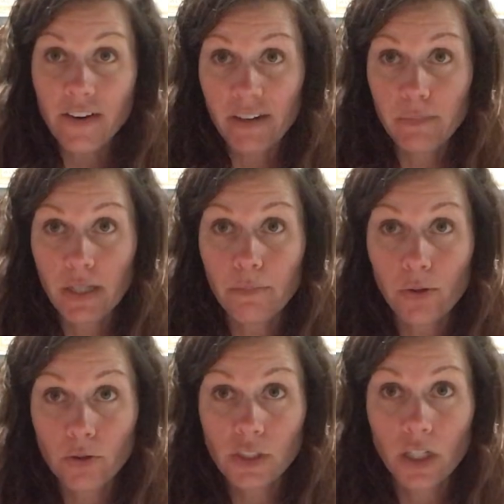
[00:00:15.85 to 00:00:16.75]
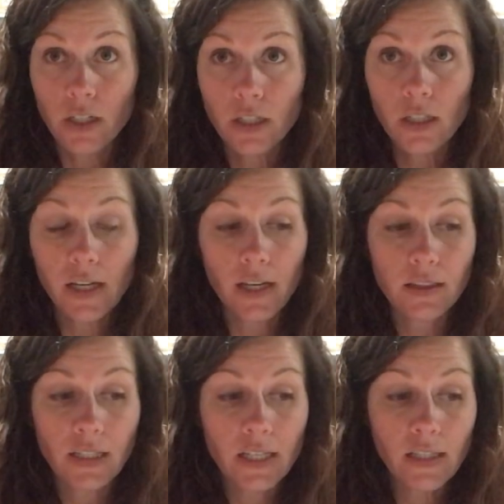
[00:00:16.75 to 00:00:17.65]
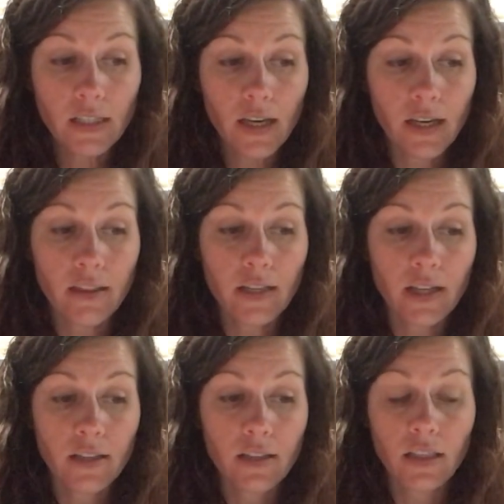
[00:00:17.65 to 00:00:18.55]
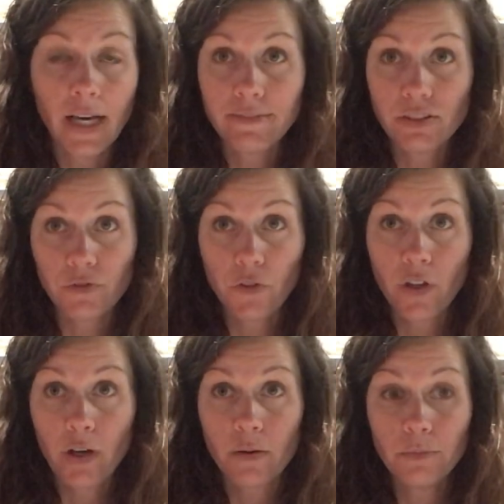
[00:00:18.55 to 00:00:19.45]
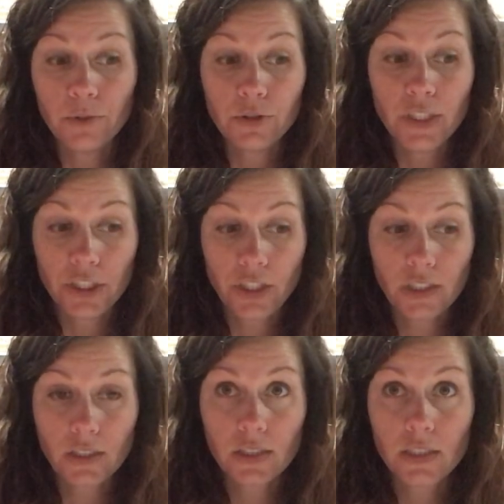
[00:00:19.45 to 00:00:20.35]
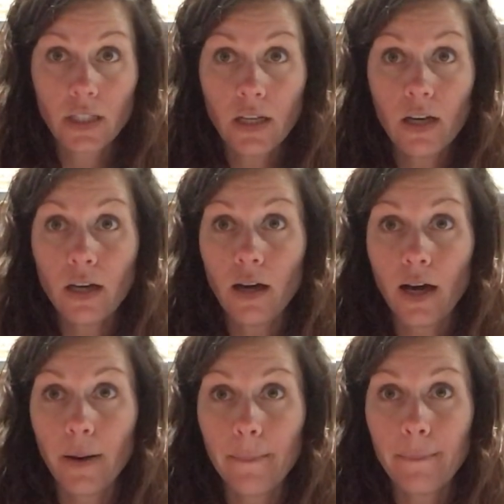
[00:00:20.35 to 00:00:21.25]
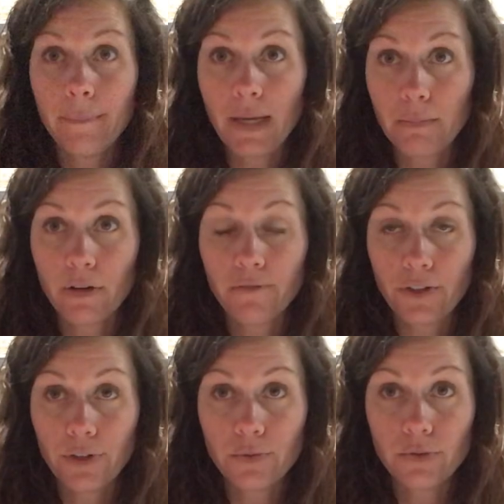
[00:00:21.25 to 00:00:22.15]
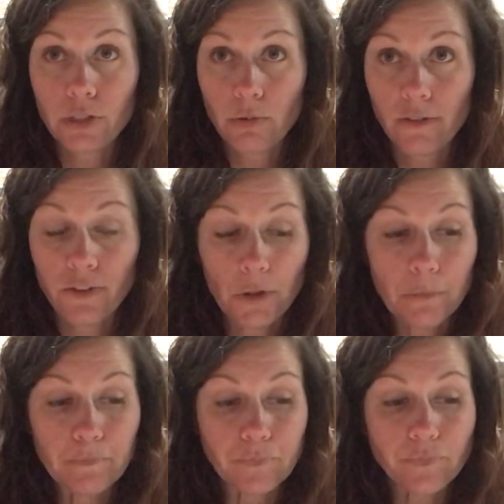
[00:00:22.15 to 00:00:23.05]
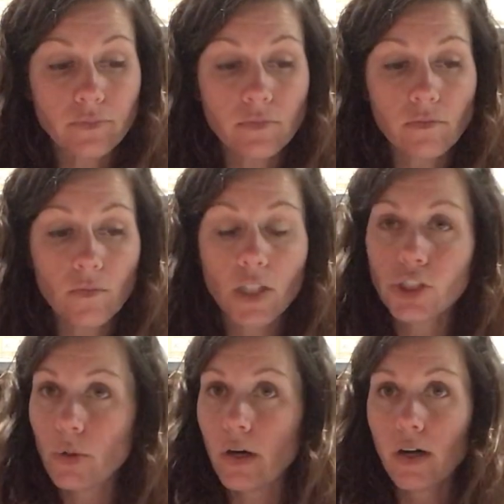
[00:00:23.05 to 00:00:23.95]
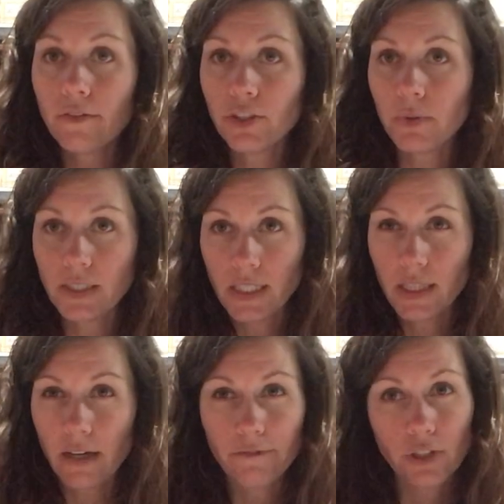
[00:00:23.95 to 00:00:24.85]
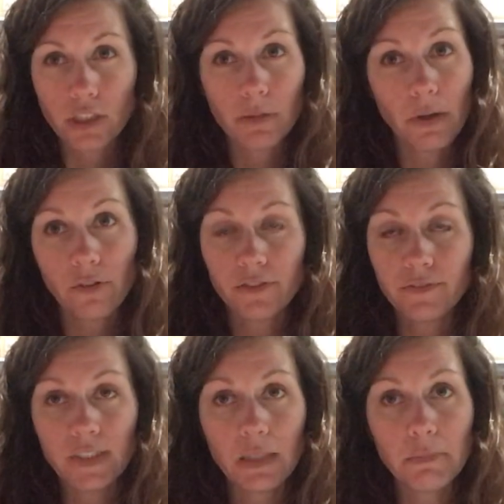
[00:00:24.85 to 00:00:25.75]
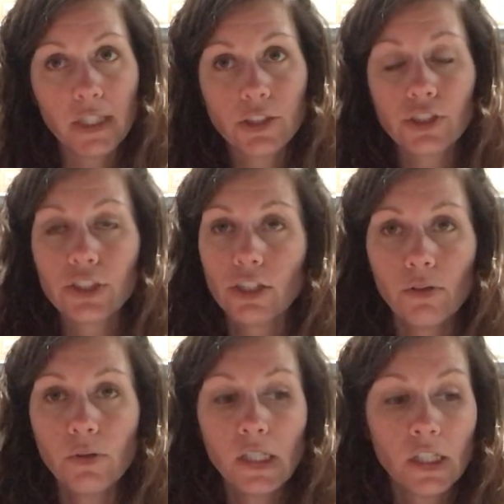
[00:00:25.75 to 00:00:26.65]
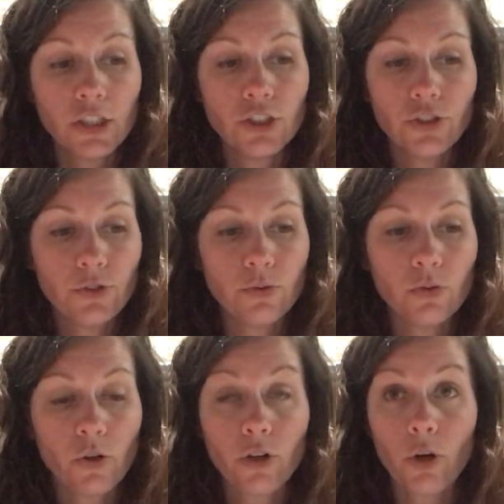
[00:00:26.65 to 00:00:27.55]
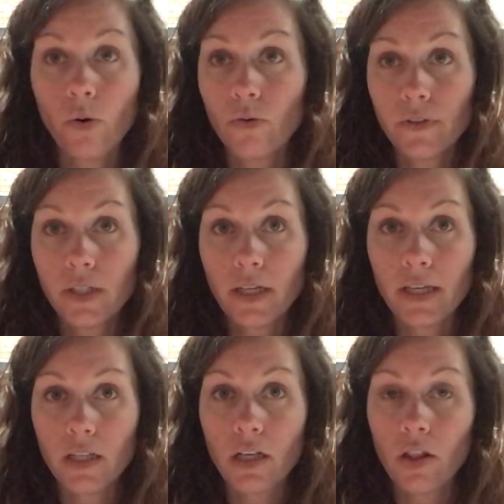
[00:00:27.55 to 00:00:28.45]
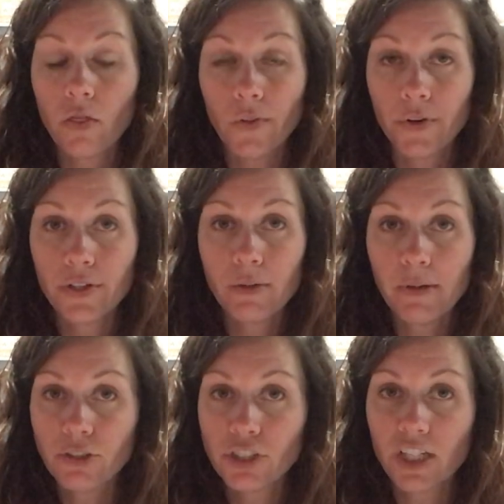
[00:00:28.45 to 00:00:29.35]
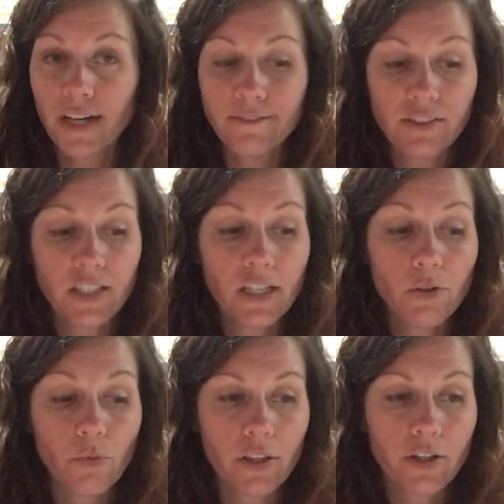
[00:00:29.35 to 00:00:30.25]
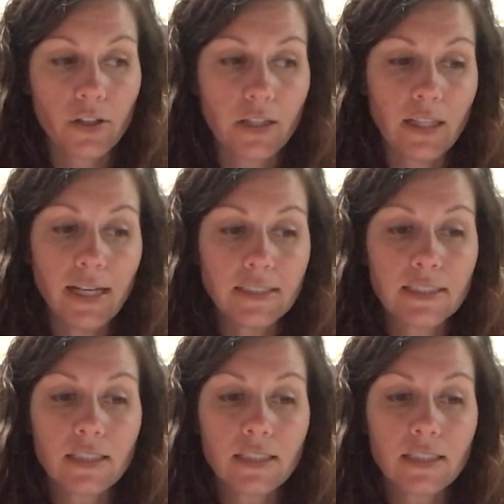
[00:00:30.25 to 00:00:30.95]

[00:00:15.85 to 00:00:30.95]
5-minute Mozart link, and then the Lives of the Musicians paper for you to review. So however you want to take that first about 15 minutes or so to go over and learn about Tchaikovsky with your class.